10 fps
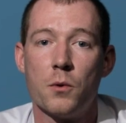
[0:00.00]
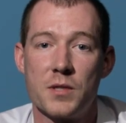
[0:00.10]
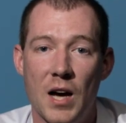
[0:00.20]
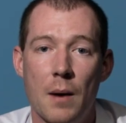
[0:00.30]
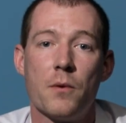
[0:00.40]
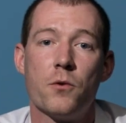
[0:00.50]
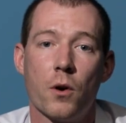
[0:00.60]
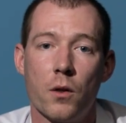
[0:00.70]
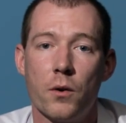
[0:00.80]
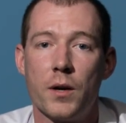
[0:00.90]
on top of your
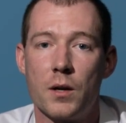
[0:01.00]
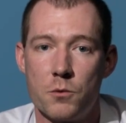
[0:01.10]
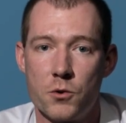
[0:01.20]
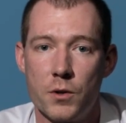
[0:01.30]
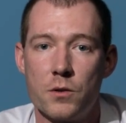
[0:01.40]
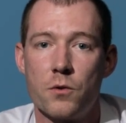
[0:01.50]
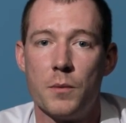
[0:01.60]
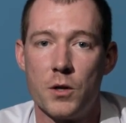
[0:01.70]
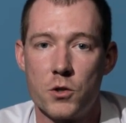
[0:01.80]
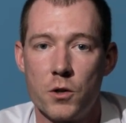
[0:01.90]
other income streams from
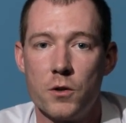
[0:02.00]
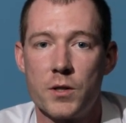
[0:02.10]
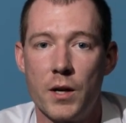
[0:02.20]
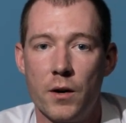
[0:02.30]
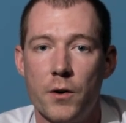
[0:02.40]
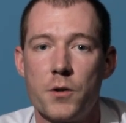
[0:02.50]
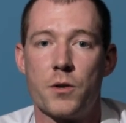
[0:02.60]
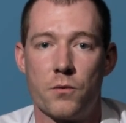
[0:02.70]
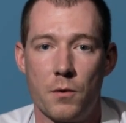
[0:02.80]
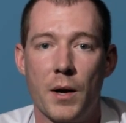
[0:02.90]
the insurance carriers
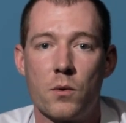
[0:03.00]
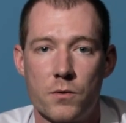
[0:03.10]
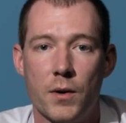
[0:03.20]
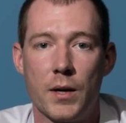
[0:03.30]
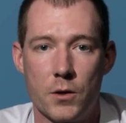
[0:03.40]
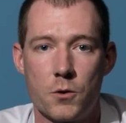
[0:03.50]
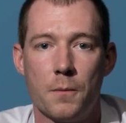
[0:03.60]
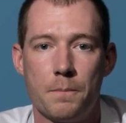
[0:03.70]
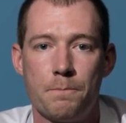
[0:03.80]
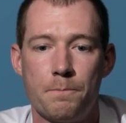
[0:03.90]
and from Equis Financial.